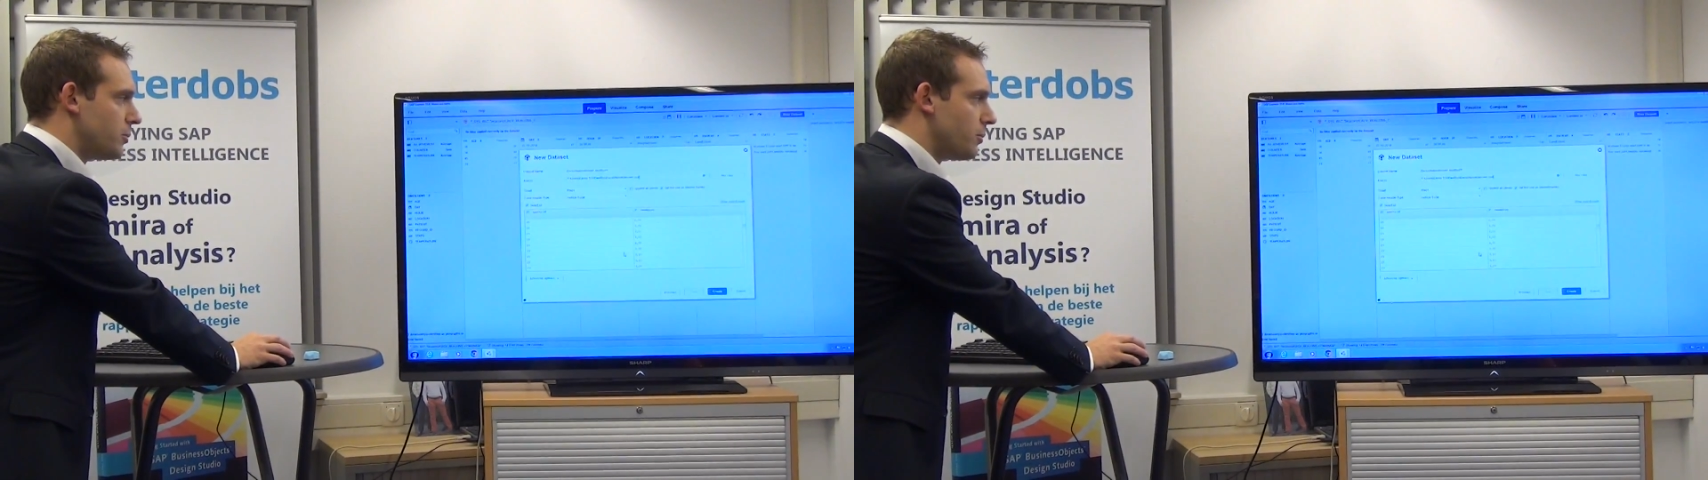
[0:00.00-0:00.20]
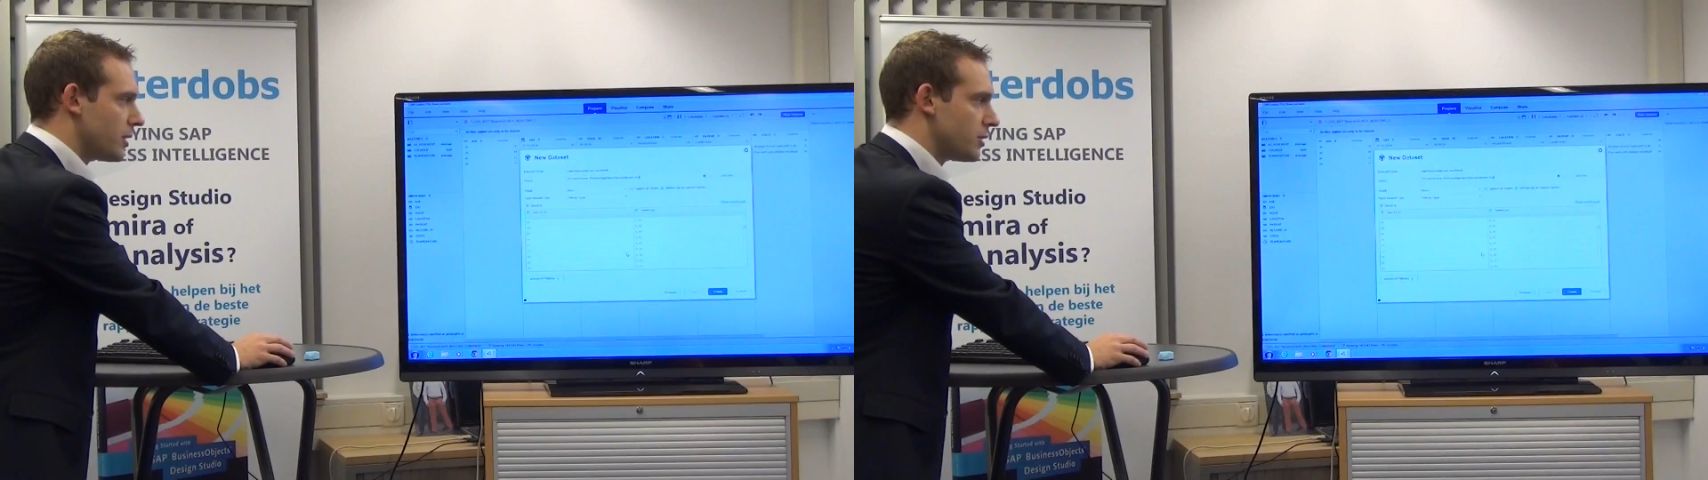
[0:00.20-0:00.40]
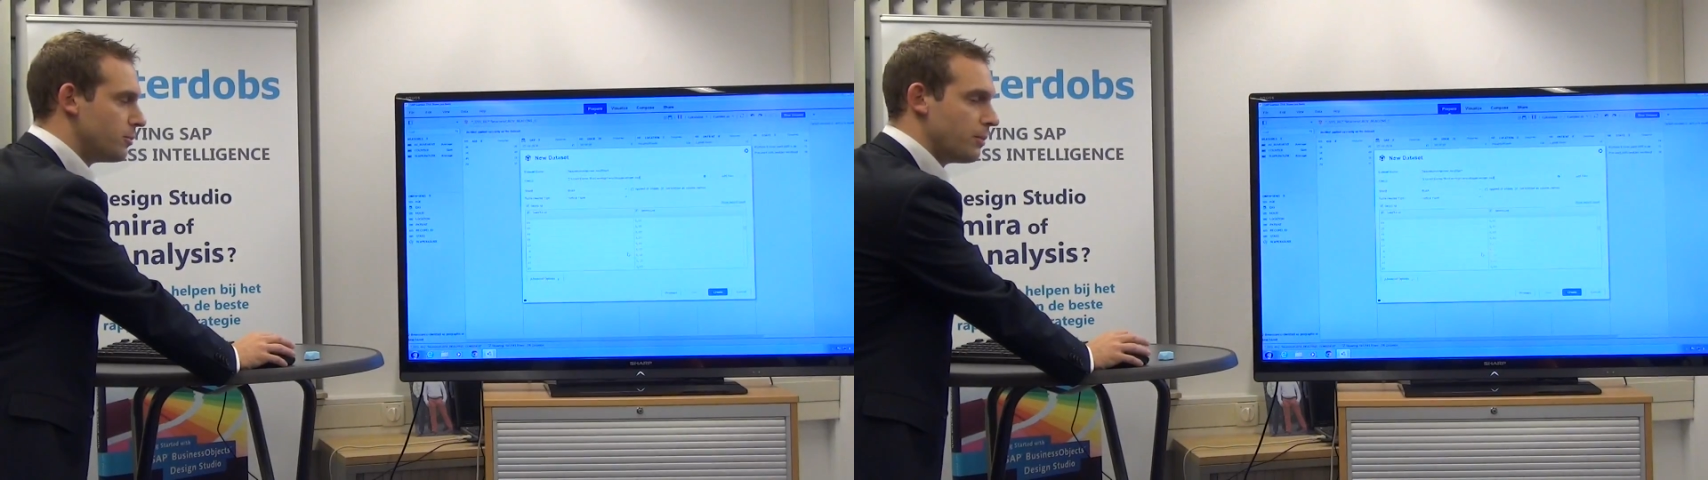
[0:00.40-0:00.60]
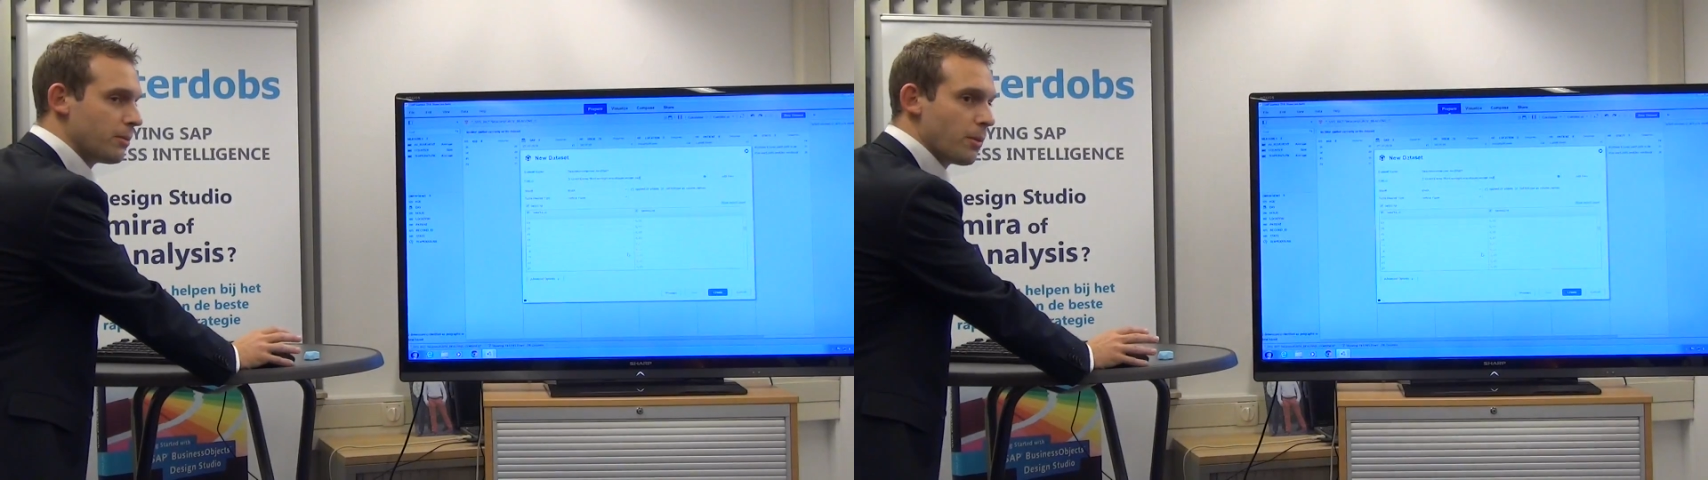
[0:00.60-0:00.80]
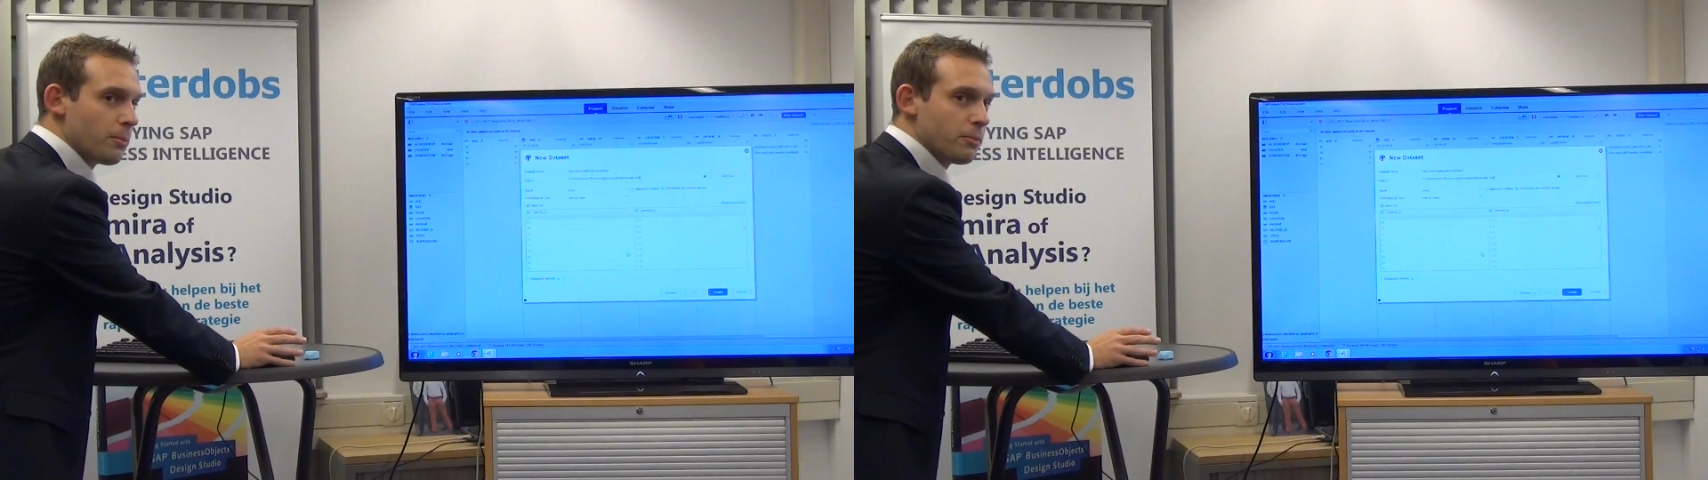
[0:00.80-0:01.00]
you must do
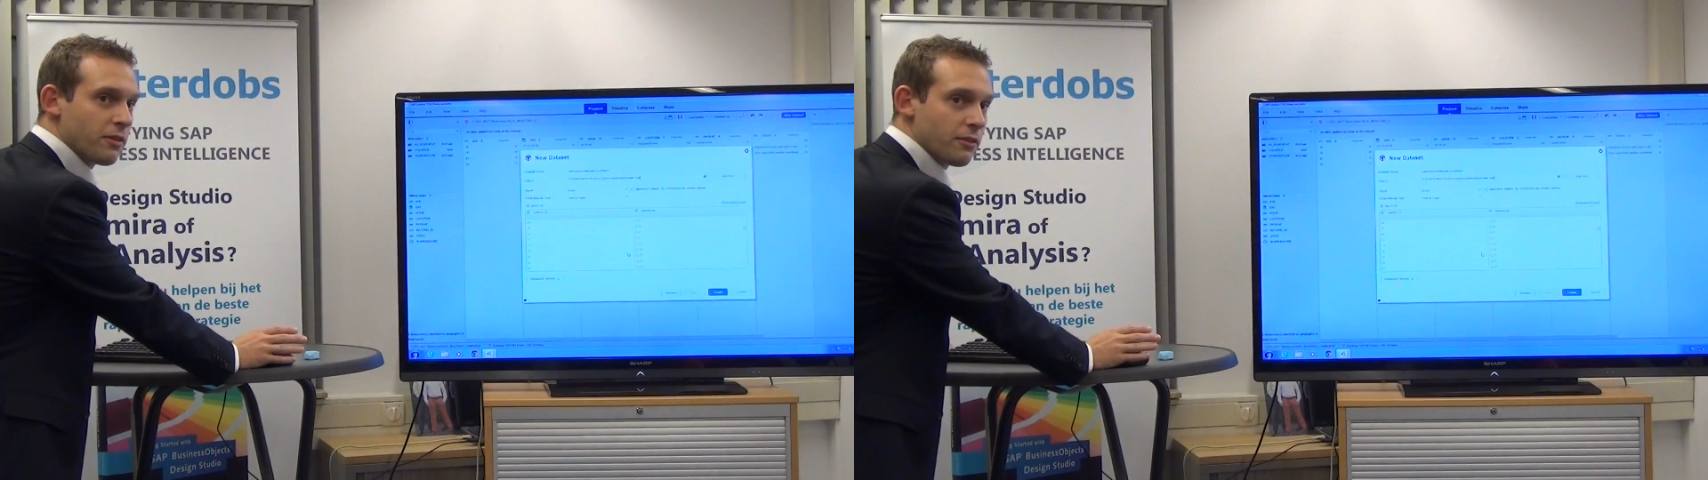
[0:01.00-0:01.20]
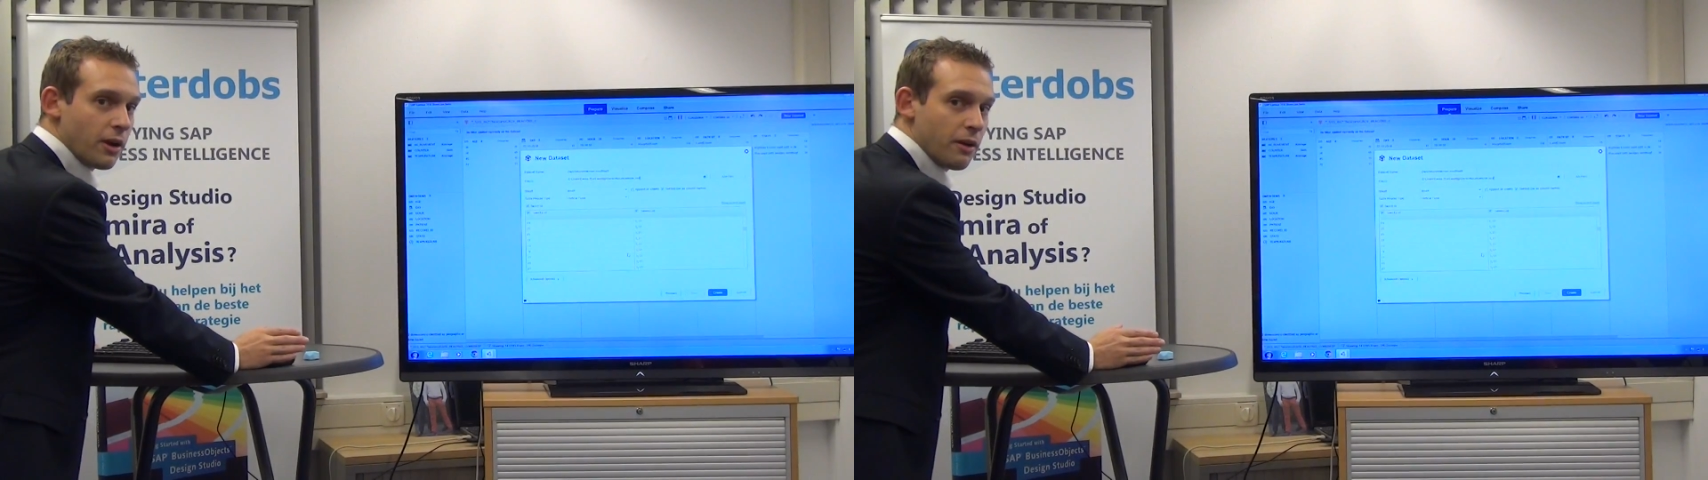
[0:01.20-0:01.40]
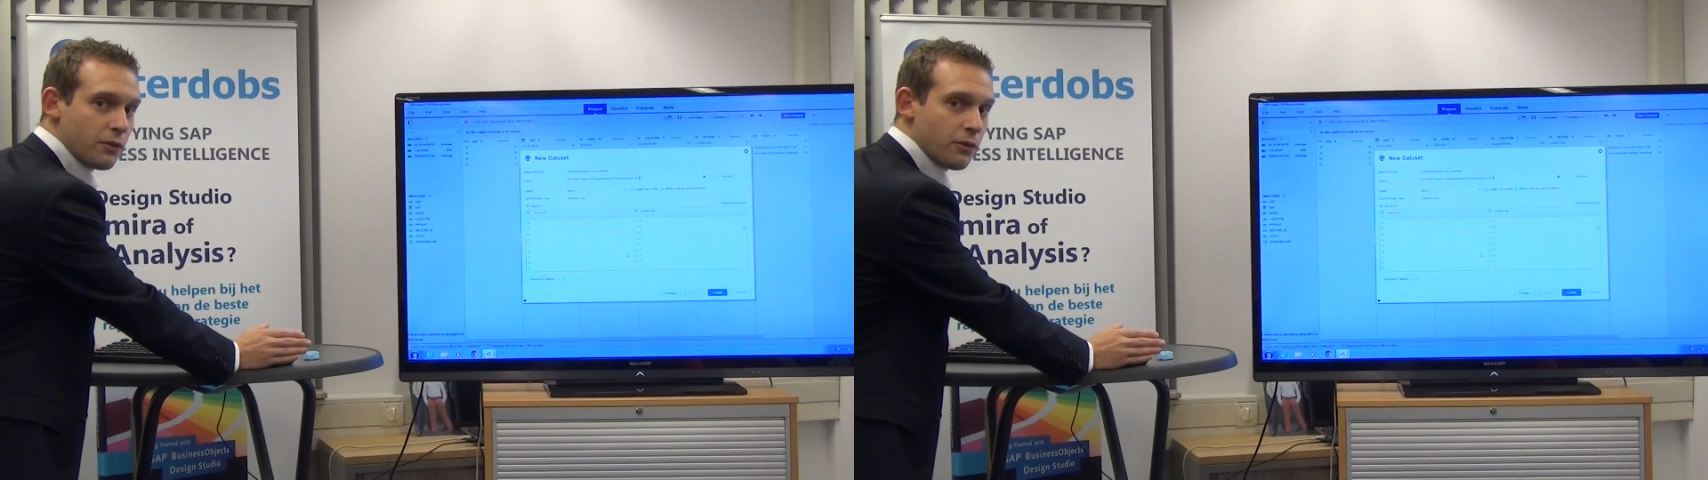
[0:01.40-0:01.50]
minimum uh,